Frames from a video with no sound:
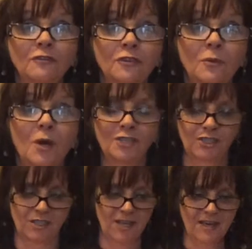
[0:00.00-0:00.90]
if you're
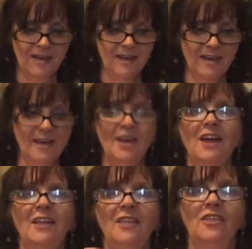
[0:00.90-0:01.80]
watching.
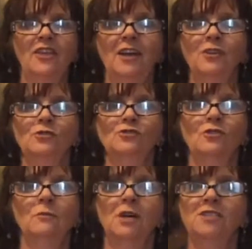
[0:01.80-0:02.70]
Thank you
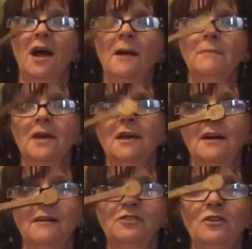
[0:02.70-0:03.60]
so much. I might
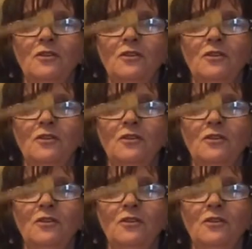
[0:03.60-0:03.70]
have to